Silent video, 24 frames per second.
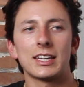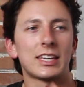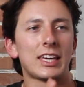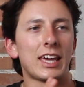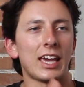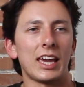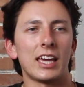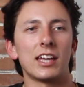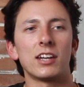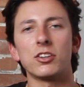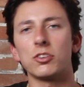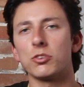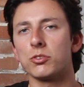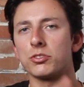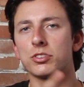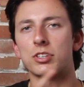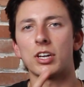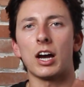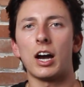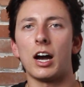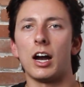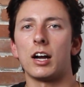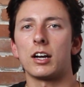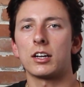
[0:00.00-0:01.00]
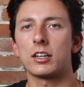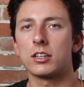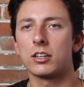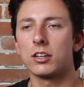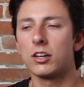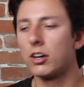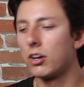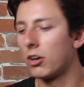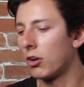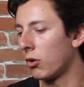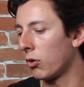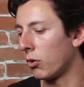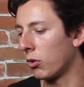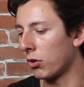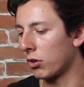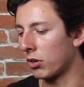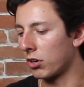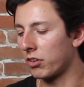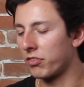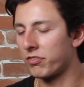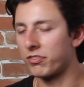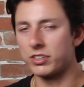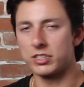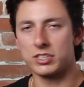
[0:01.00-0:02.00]
candle talk
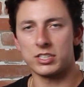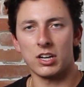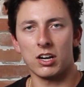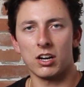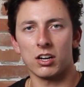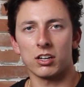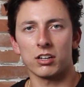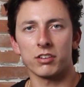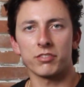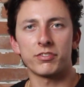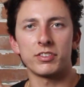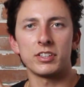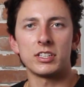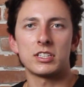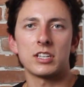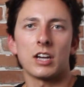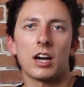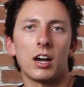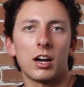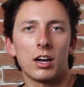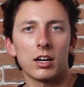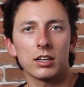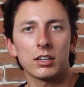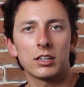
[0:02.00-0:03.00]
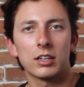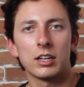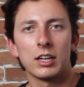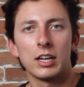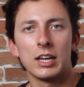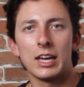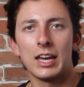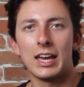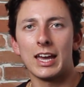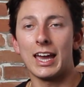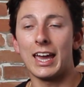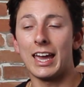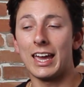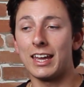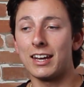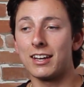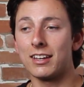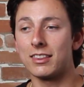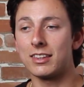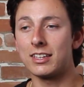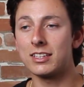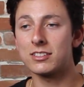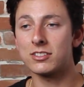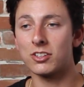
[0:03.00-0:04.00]
or photography talk.
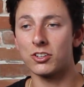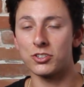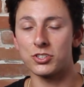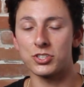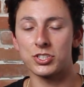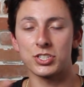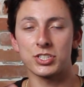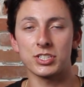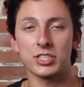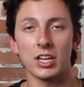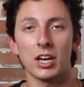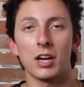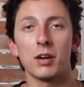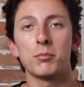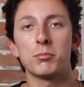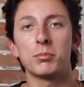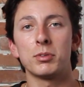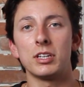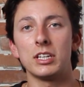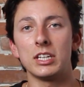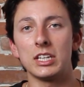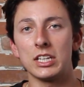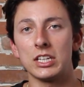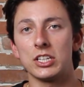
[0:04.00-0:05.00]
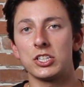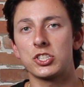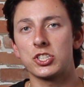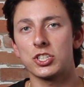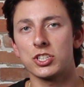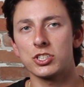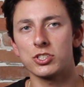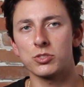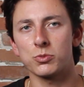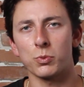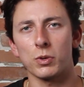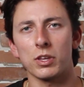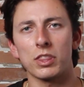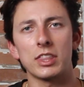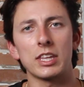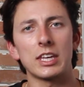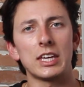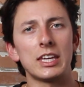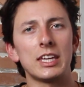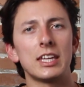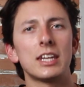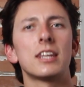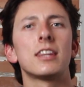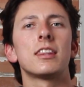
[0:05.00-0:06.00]
And these are sub niches
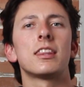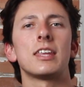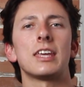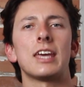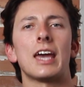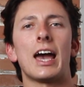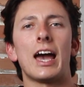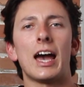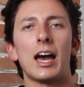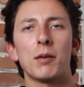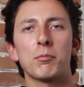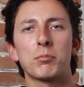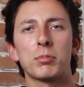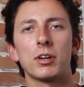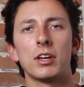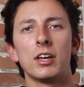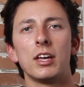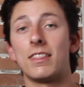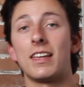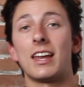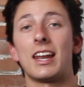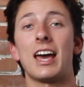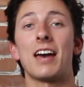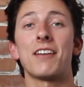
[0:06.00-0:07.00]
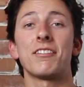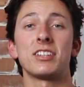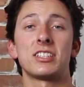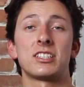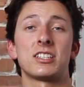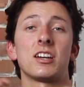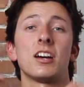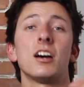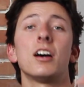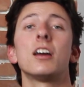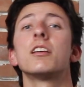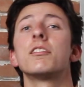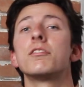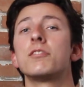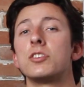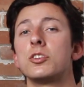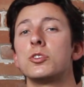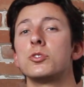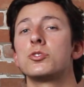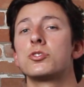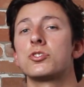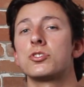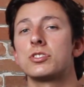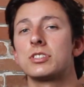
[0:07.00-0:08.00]
within the app that have a ton of
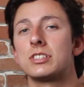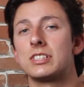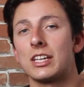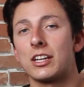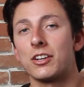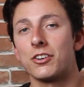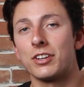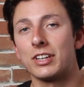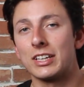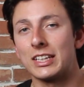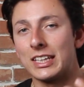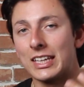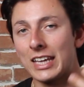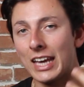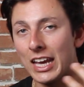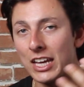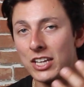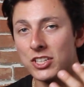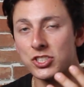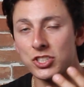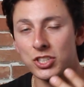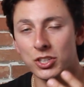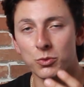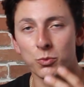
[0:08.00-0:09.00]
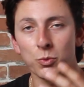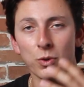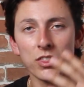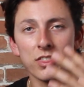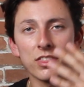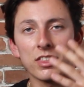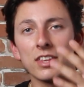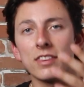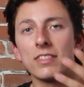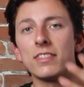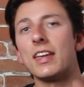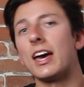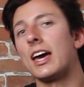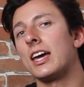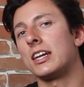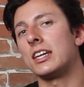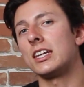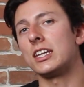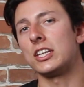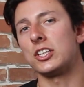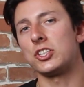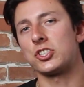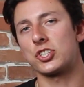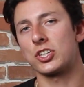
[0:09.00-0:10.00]
users that are engaging within that
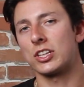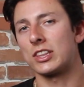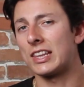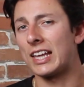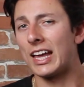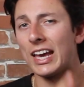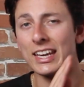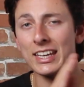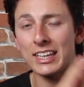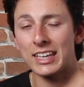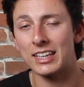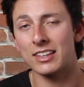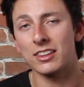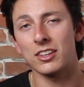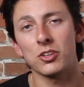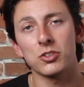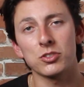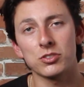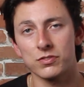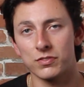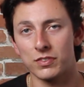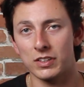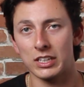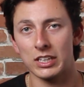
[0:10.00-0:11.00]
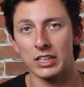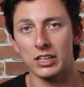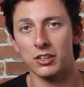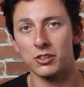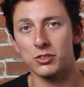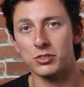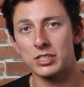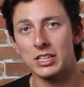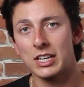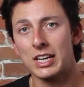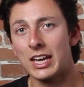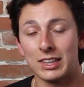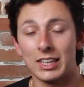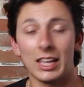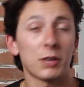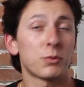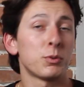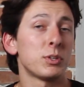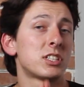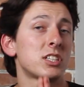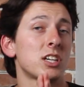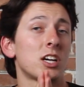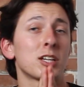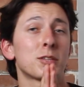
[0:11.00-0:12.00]
niche, liking those videos.
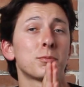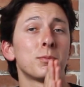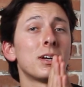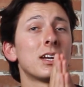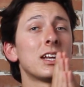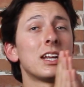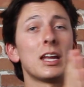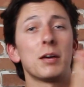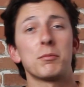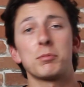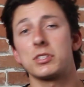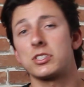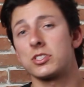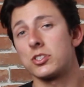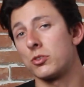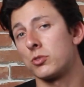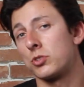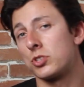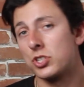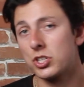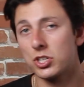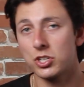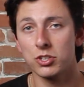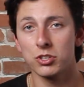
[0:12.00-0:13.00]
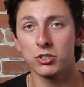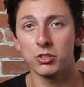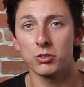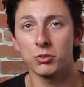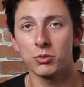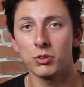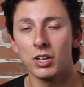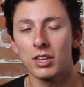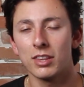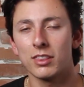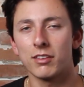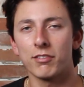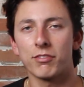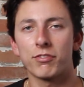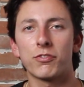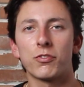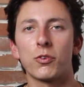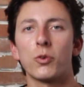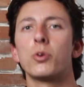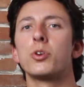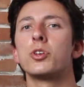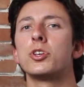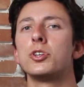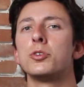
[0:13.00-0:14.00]
Like we talked about in episode two, the
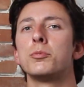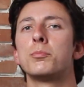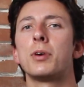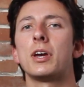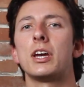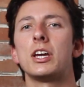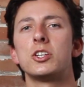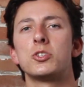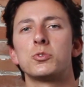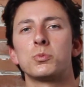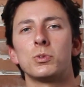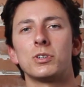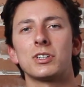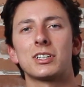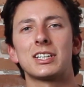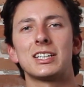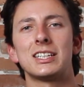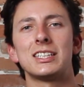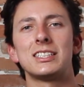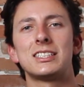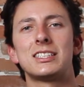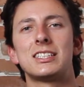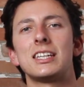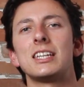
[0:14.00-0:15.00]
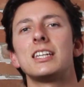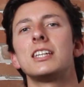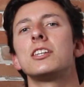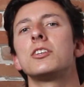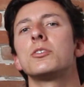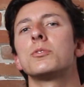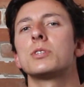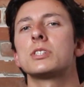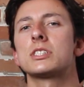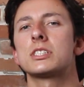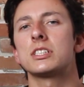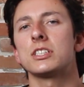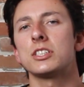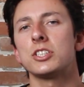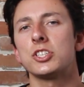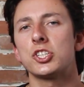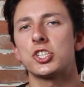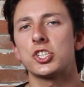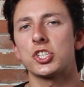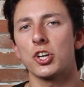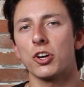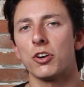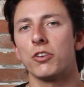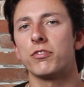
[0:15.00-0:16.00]
For You page will continuously
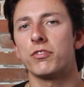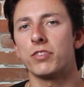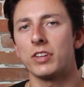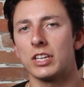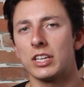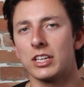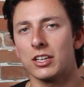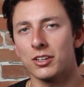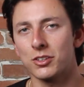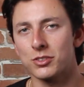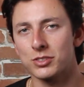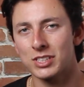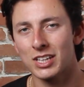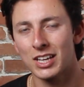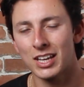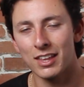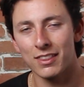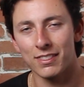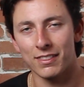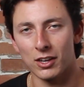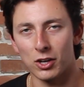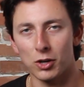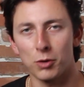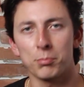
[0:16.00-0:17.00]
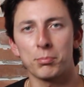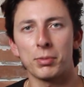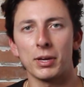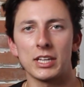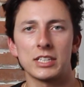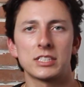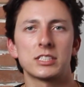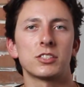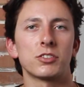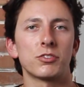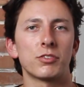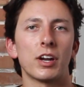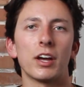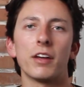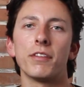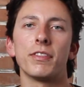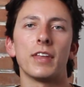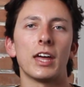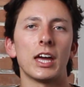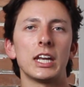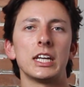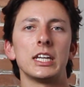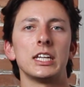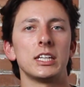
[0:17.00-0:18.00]
show videos that are based
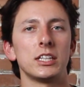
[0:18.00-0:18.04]
around that